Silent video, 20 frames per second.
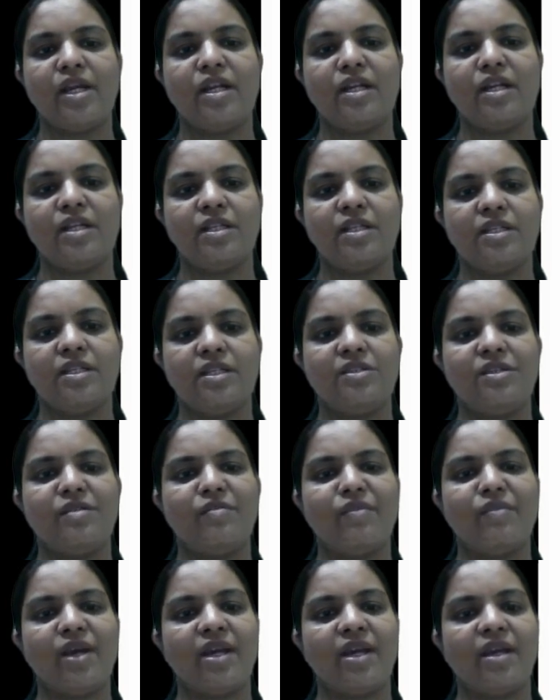in
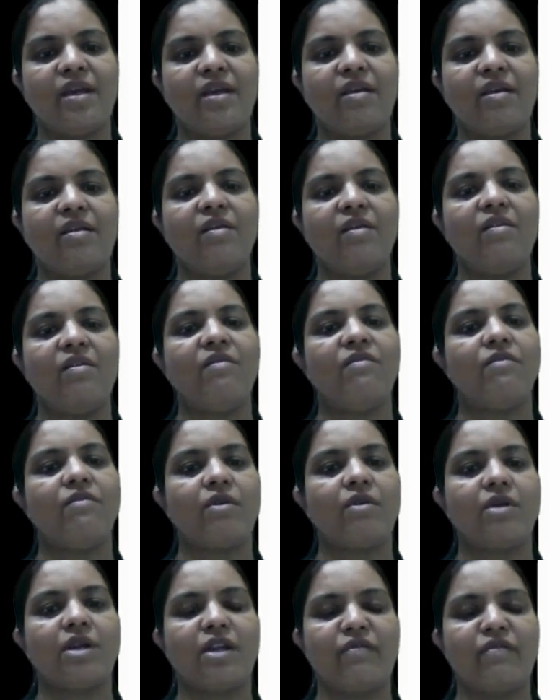decision making
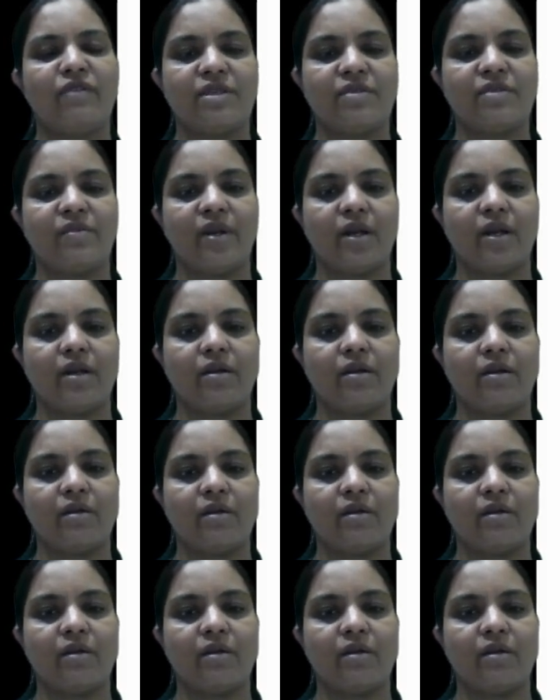for investment.